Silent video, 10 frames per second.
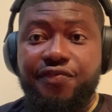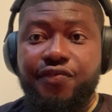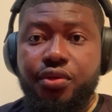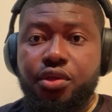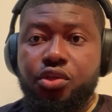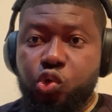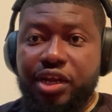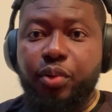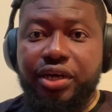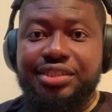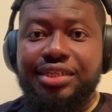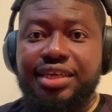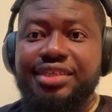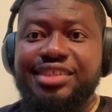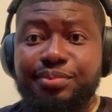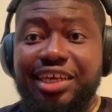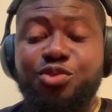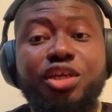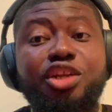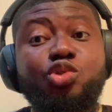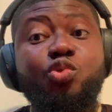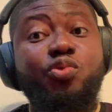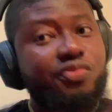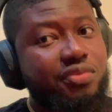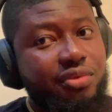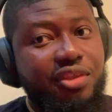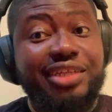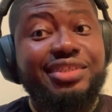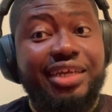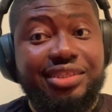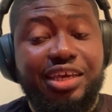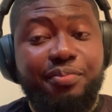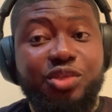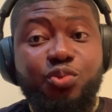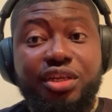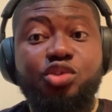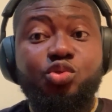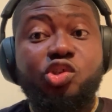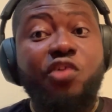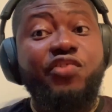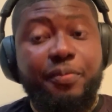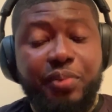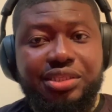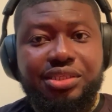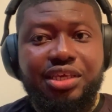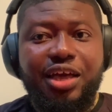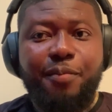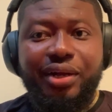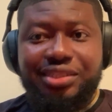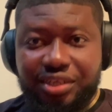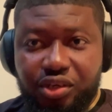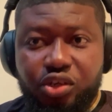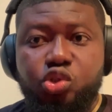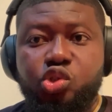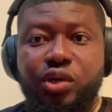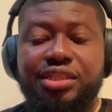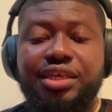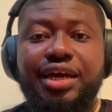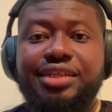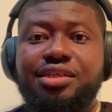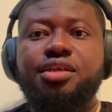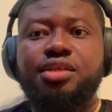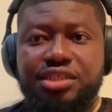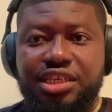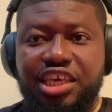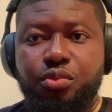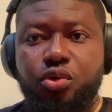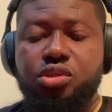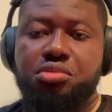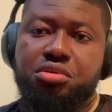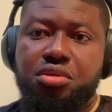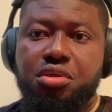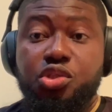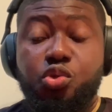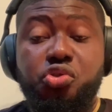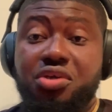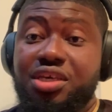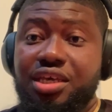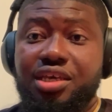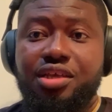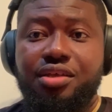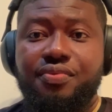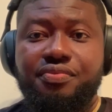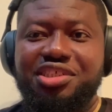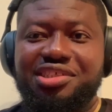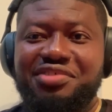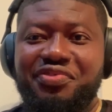is enough to show the boys that, hey, sometimes we need to fight dirty a bit. We need to suffer a bit. But in the usual day, I think the game was okay for